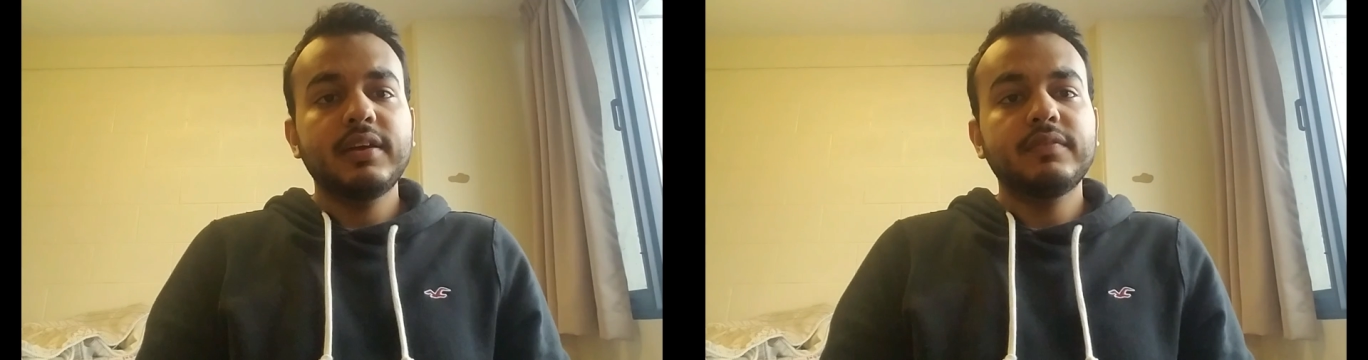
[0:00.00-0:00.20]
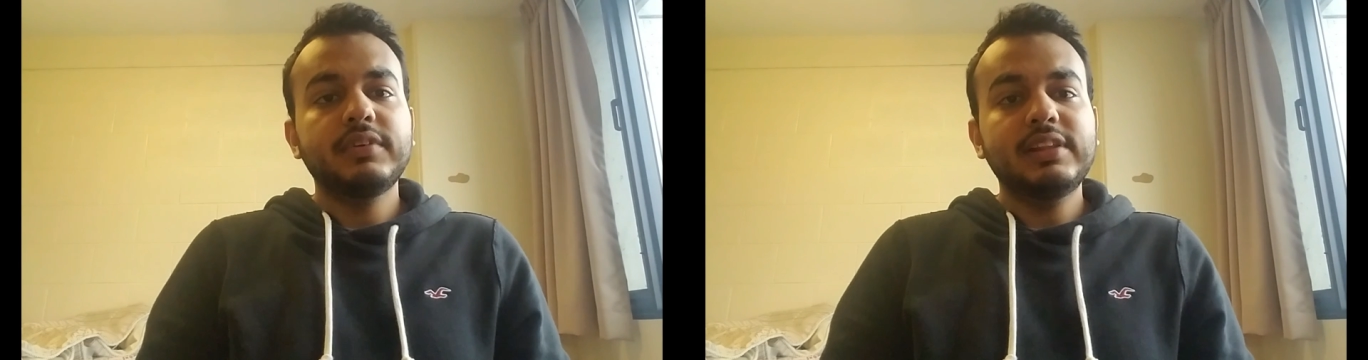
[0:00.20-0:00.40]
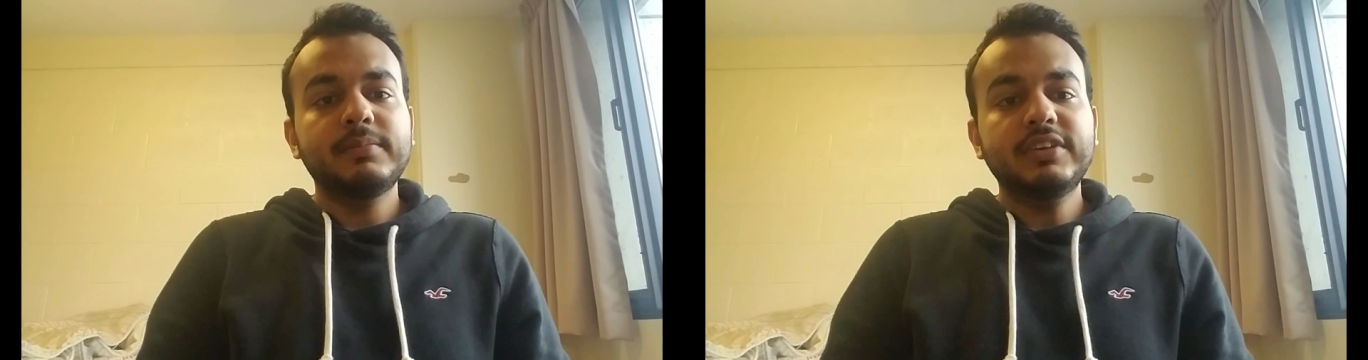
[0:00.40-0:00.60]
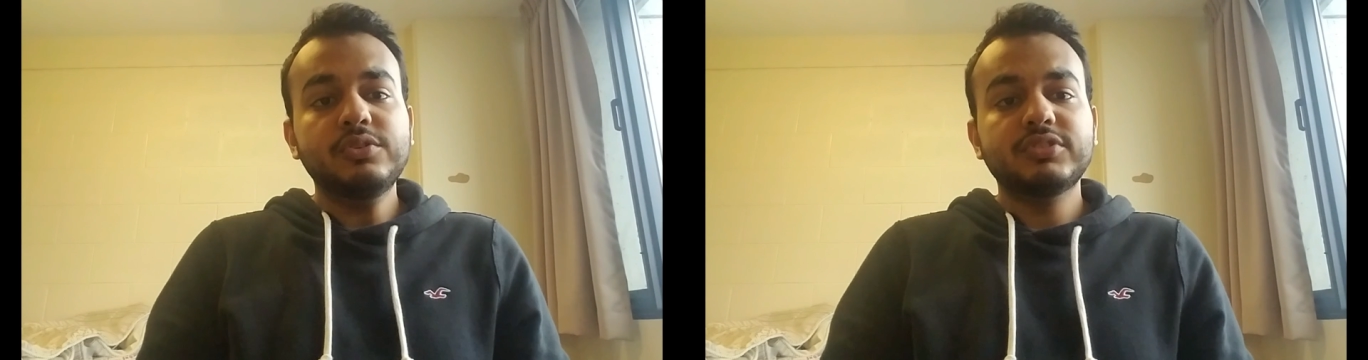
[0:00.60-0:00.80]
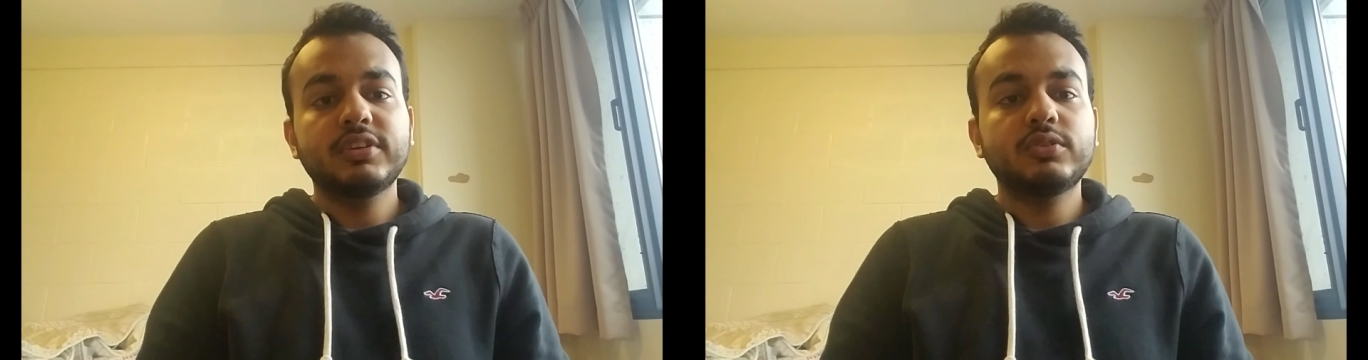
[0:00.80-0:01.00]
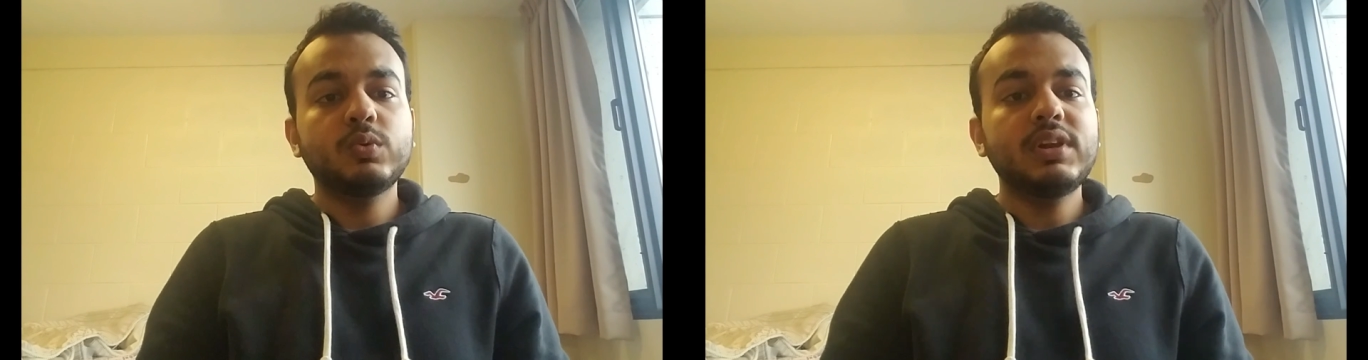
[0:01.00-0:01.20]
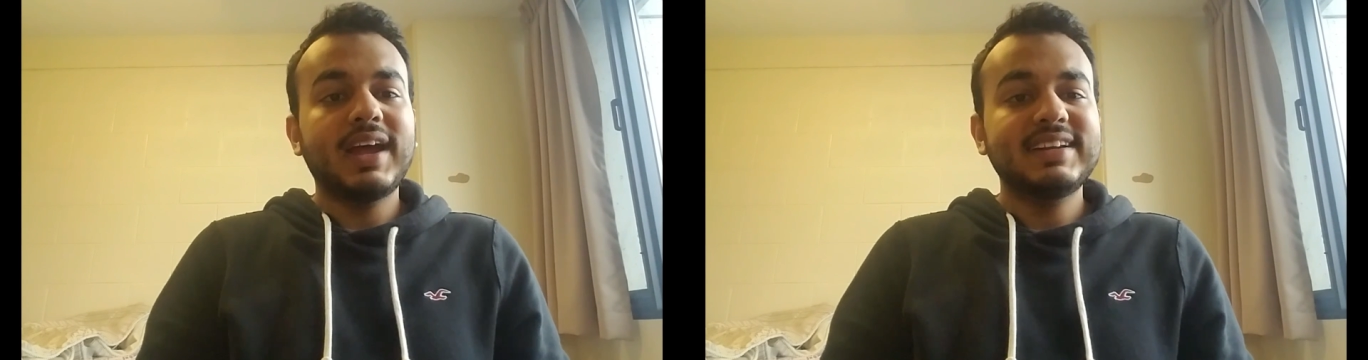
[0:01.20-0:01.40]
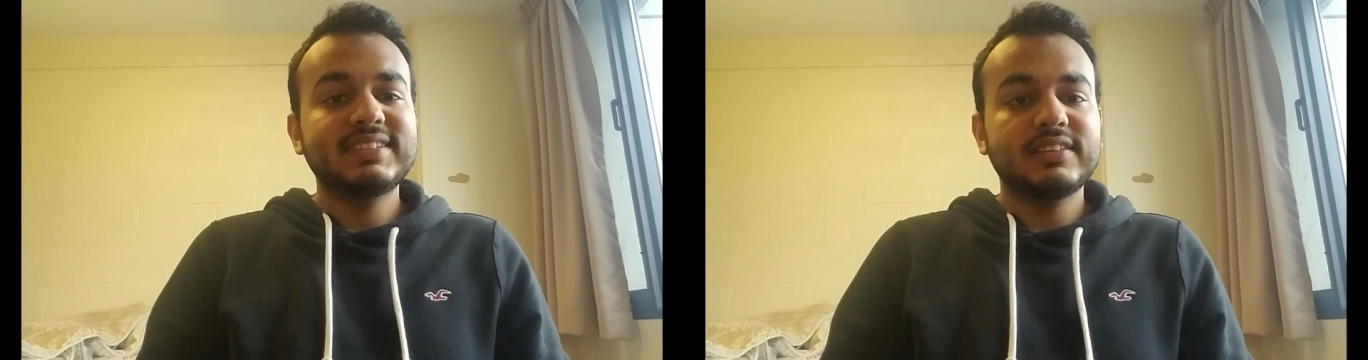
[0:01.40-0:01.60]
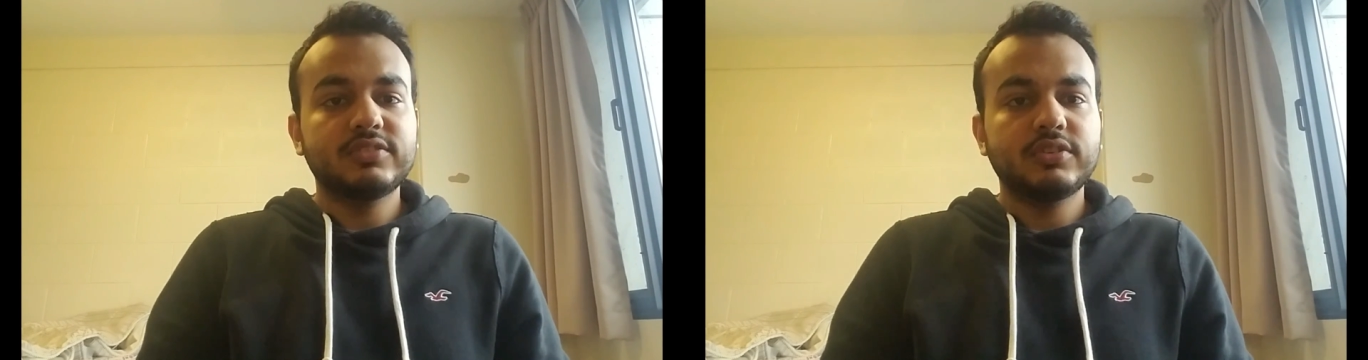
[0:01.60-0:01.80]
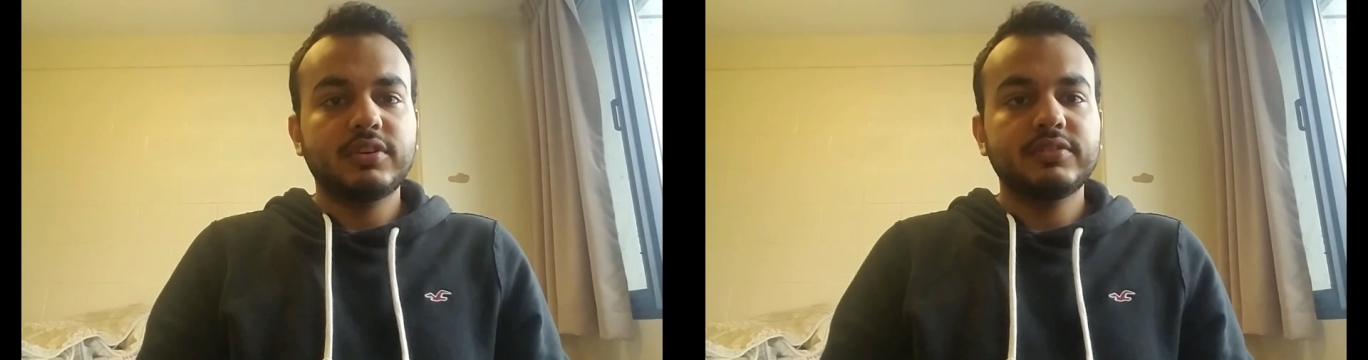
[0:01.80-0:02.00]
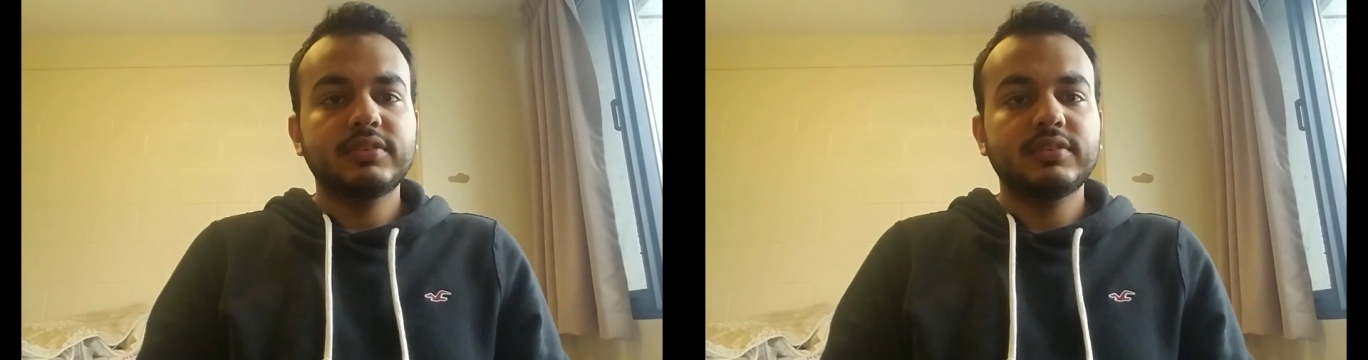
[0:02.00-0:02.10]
we'll be using two light sensors